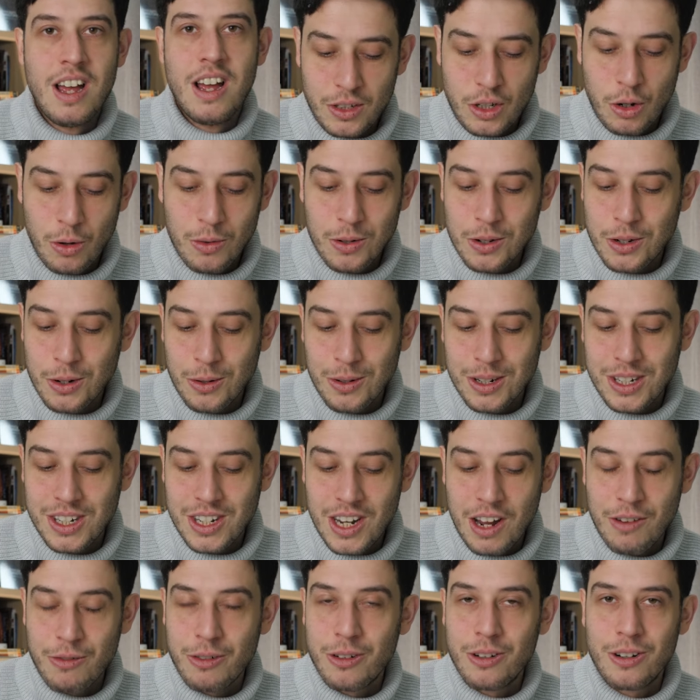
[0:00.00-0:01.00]
So it's
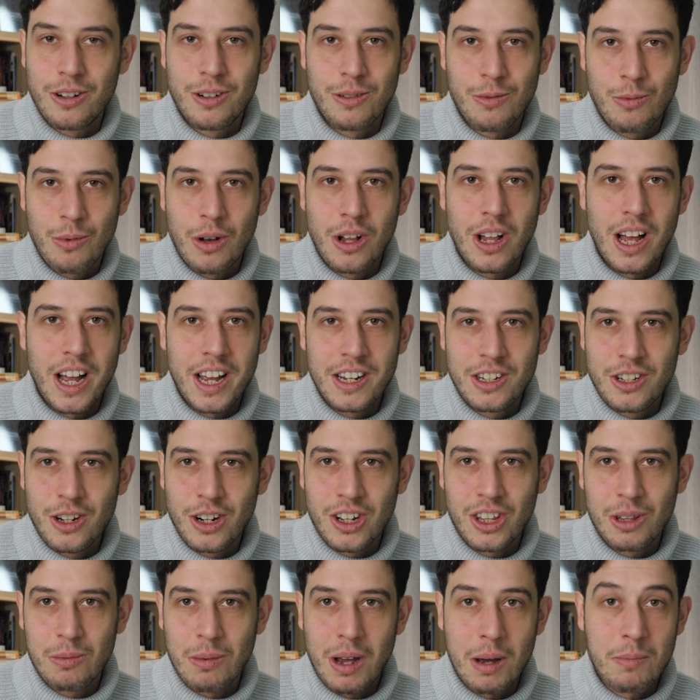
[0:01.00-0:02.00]
never, well, I
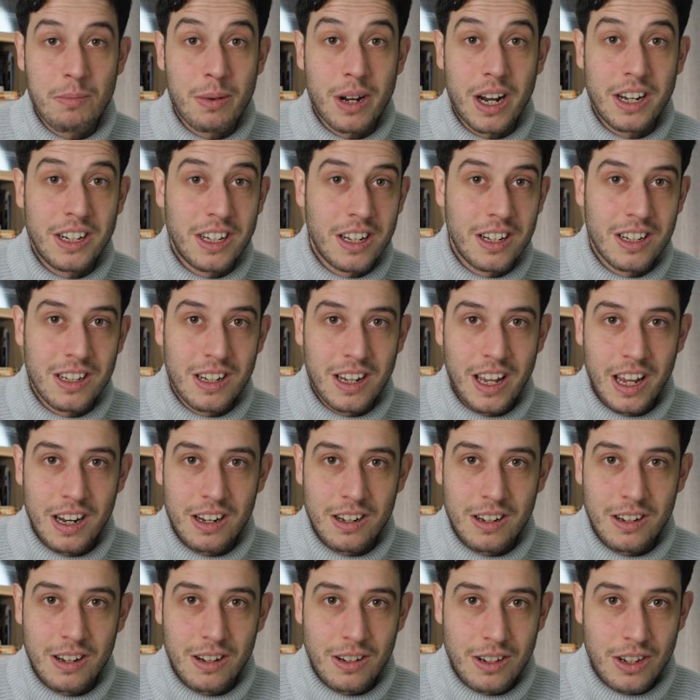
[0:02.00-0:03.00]
took the map, but I didn't
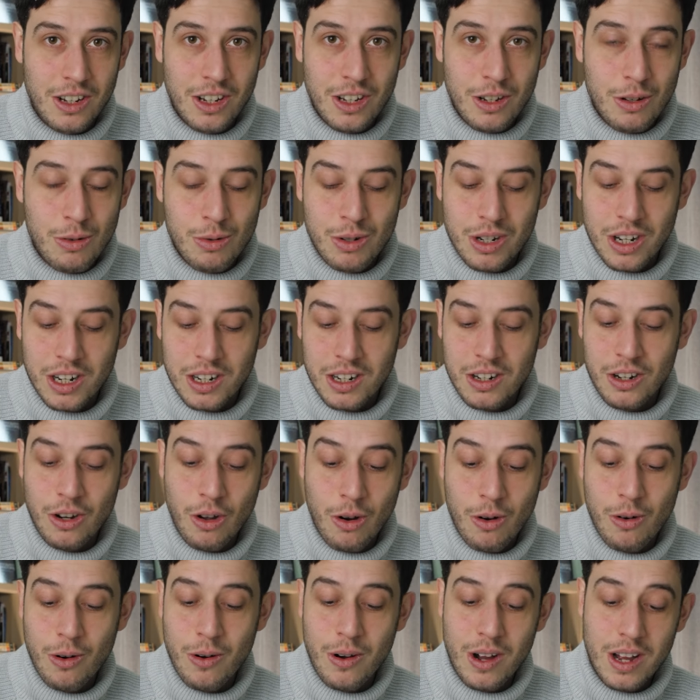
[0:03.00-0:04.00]
get to use it.
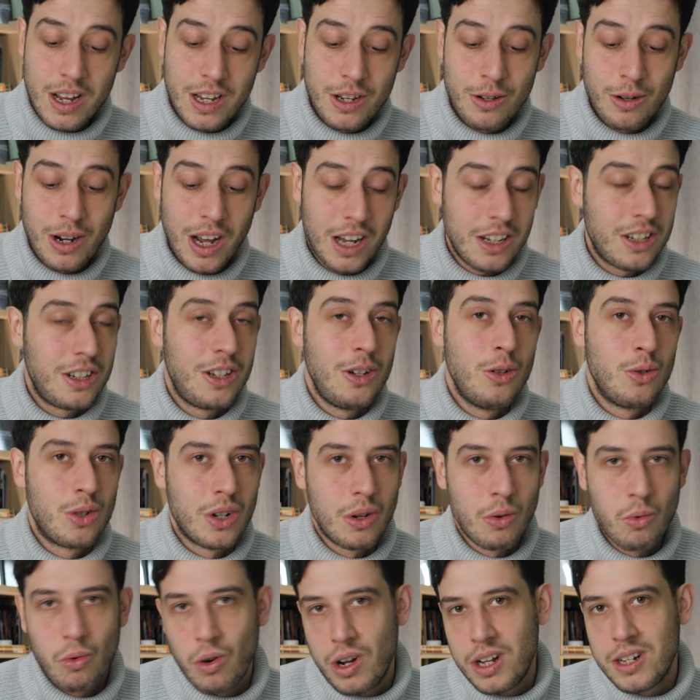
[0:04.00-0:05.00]
No, you got to use
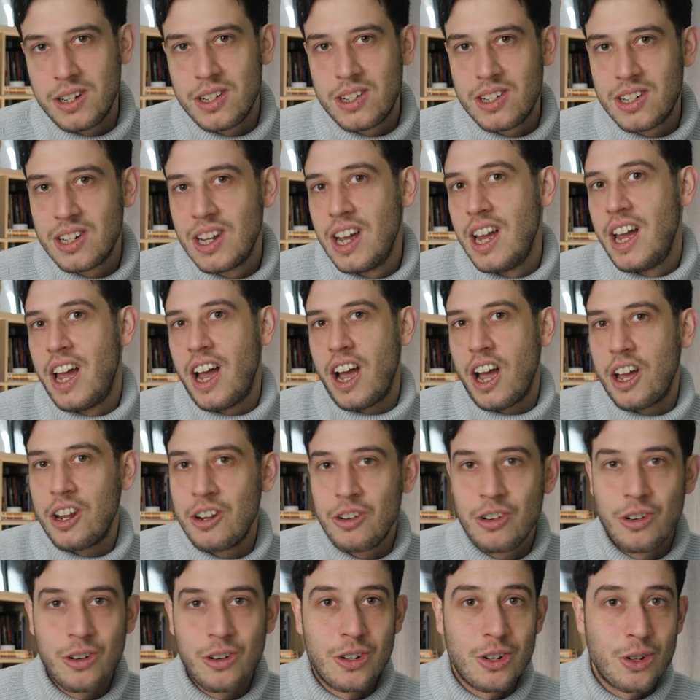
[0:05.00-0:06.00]
it once,
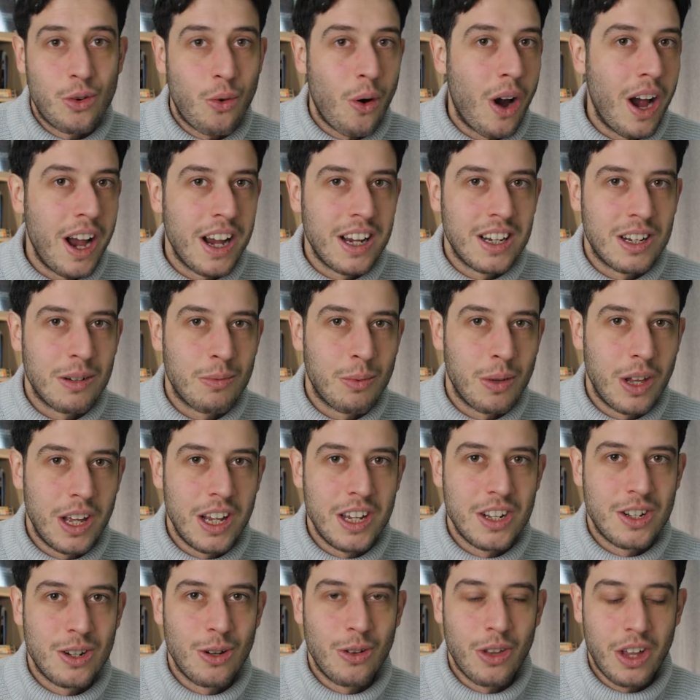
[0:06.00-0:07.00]
and trying to
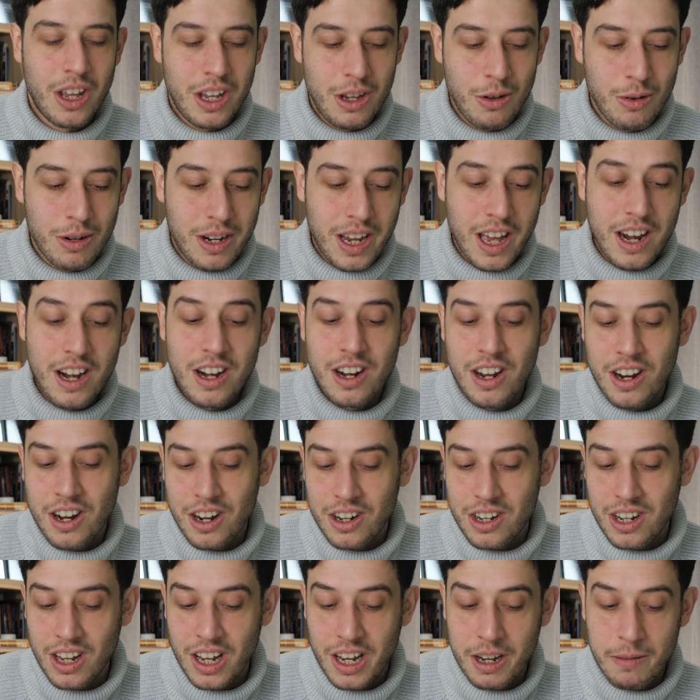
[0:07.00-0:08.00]
play so that you get it at
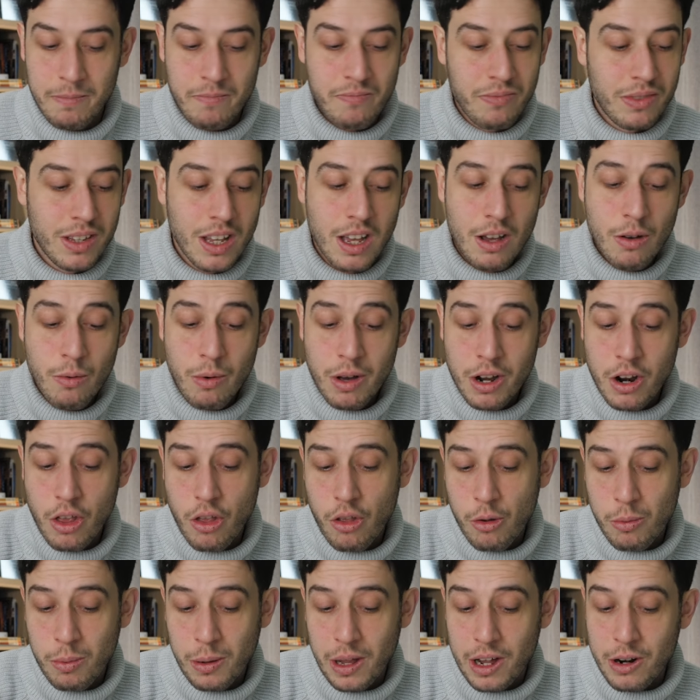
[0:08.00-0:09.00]
a time when
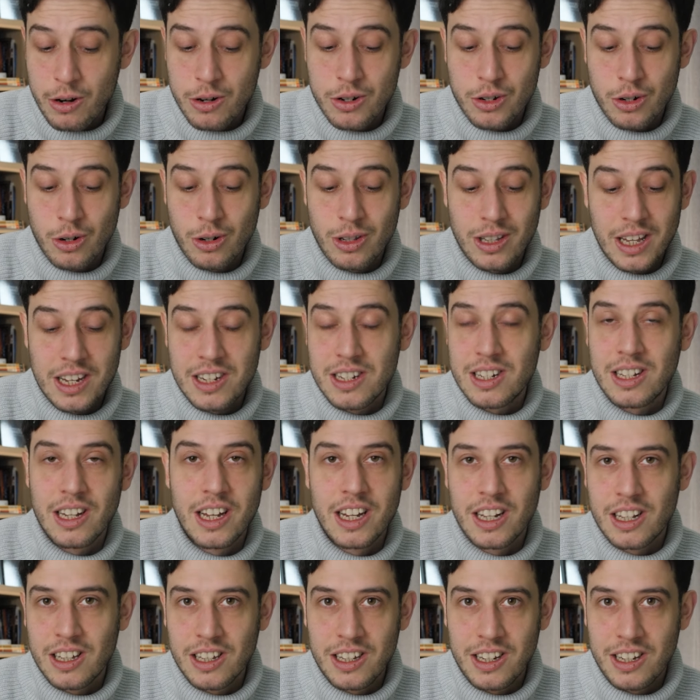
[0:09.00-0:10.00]
other players are less
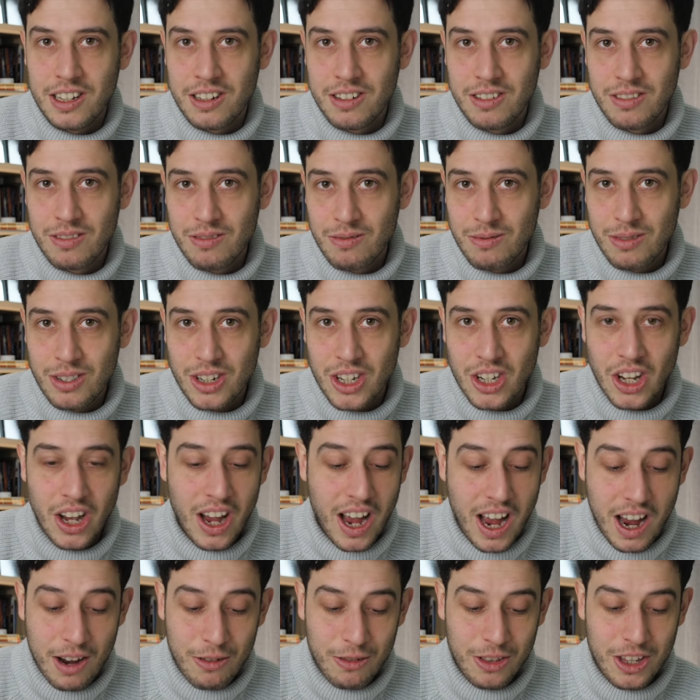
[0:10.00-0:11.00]
likely to
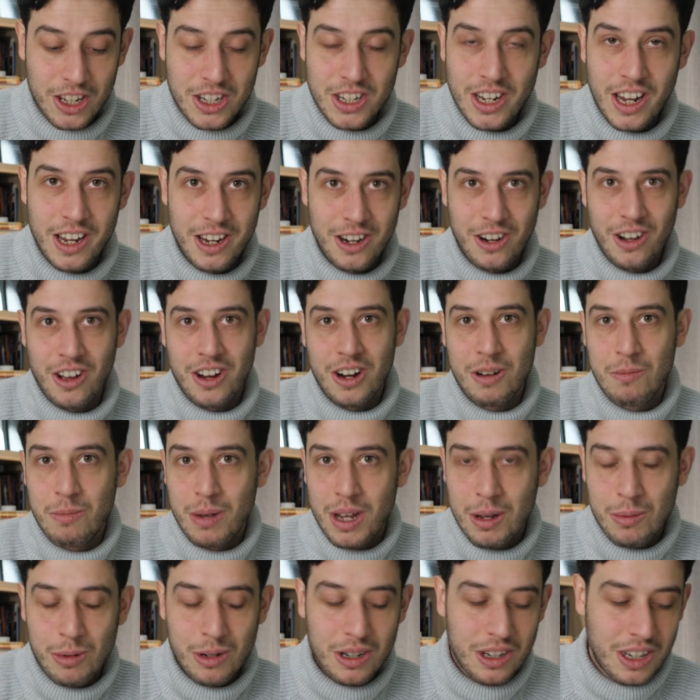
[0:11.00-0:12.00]
have this icon and
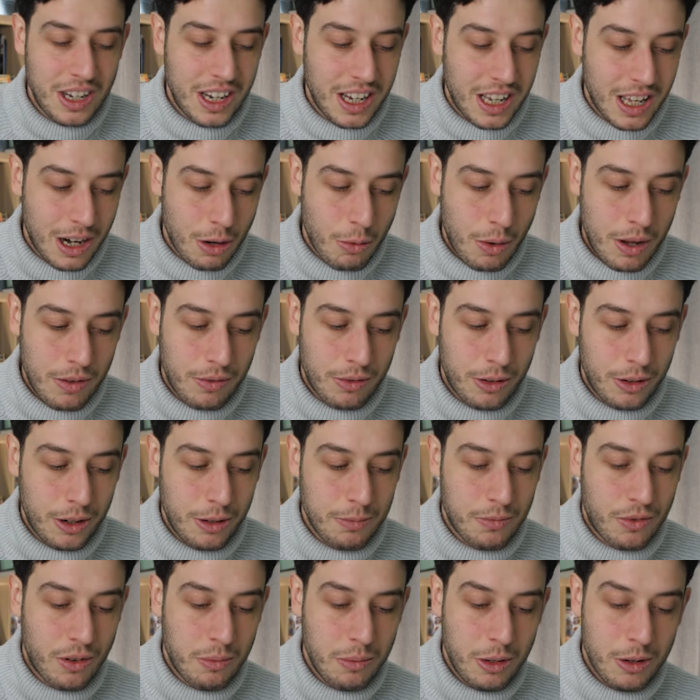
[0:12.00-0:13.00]
be able to take it away
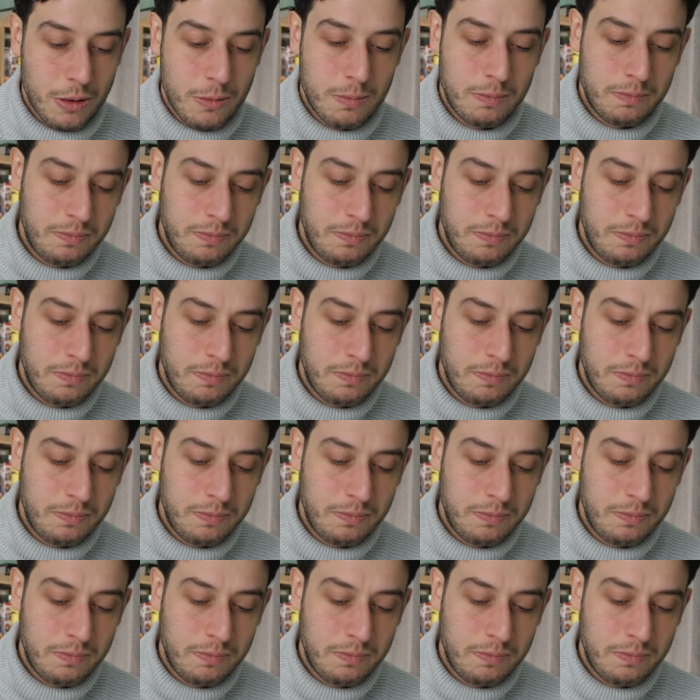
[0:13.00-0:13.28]
from you.